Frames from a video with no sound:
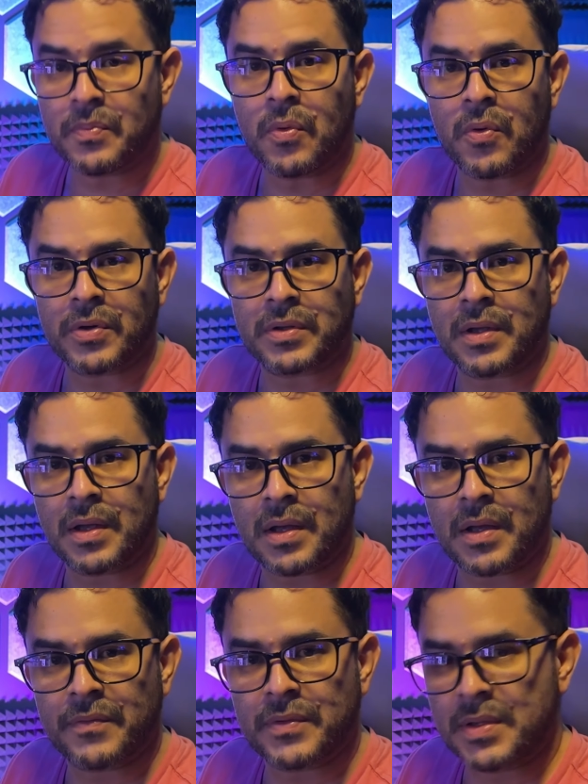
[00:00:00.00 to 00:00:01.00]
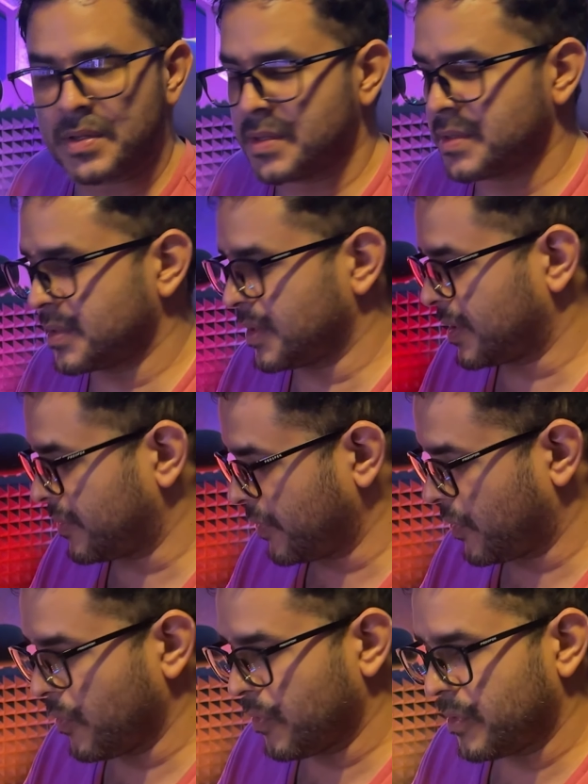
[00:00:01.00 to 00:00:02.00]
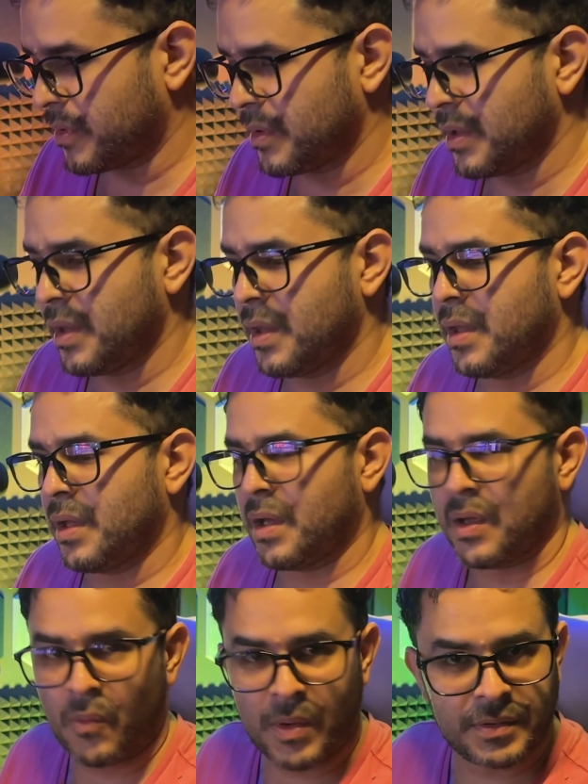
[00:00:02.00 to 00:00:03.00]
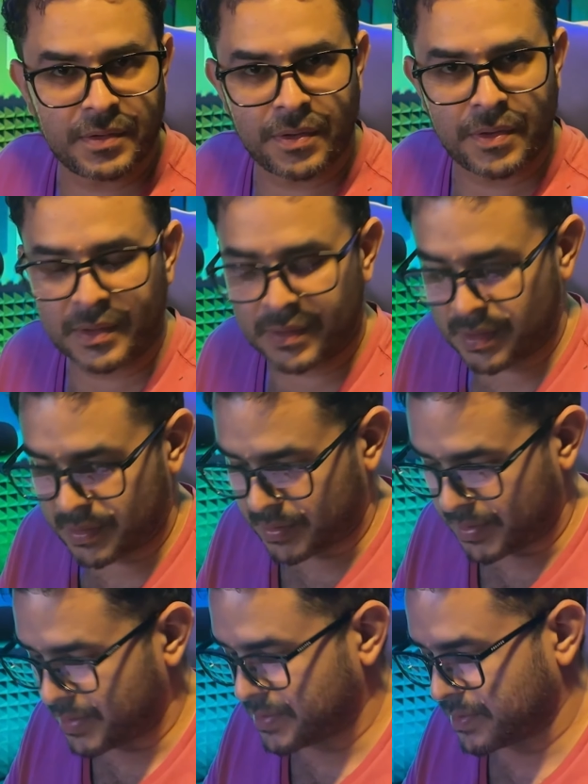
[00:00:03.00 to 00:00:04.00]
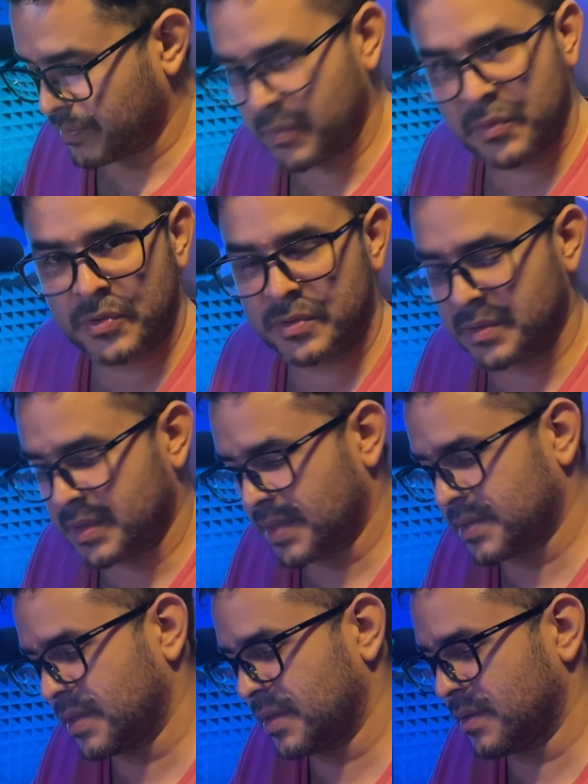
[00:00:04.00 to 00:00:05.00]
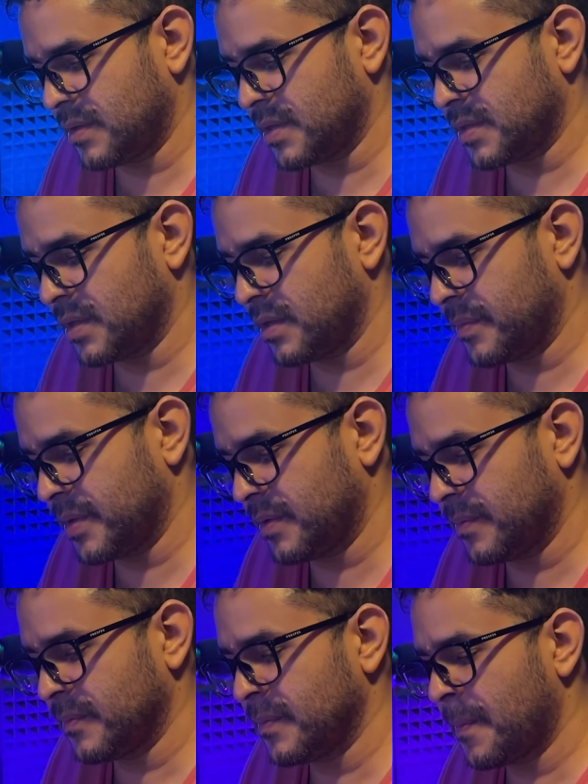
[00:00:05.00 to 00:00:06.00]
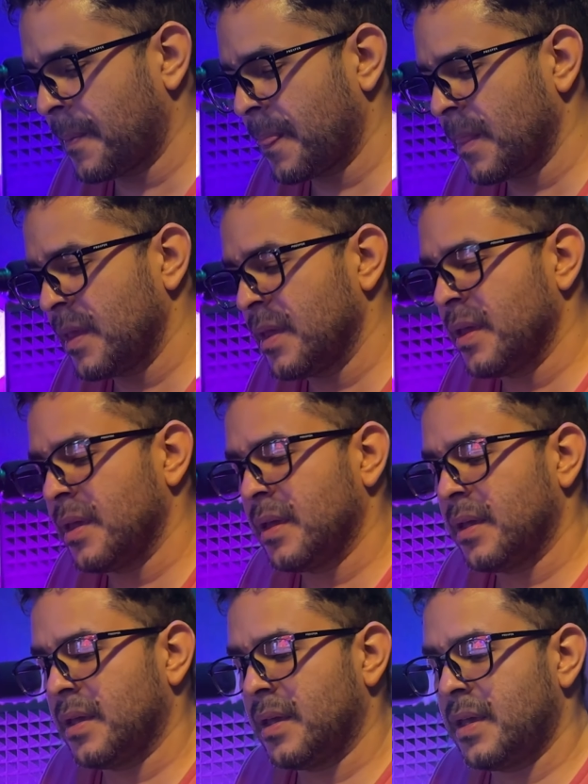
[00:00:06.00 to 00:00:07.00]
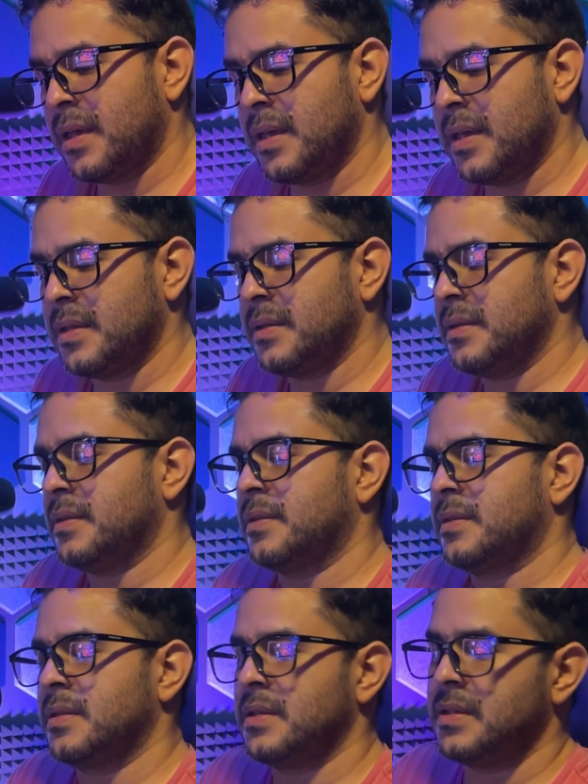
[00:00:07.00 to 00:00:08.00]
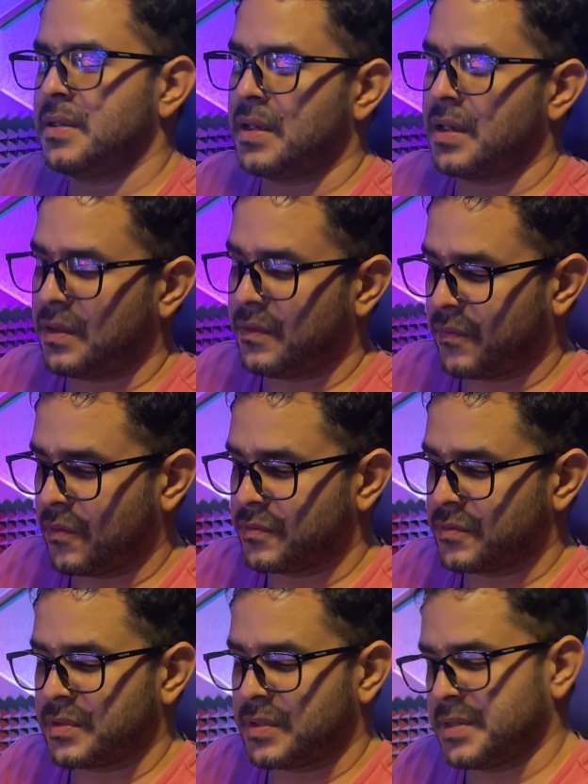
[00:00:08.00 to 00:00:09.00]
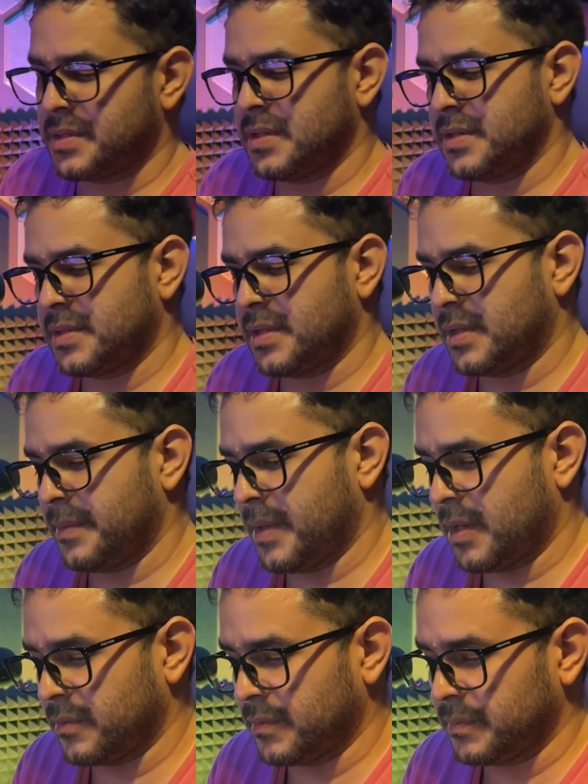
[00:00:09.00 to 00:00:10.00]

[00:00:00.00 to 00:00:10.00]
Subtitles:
port of this recorder. I want to think that it is. We're going to test it in just a little bit. And the headphones, let's see, let's take them out.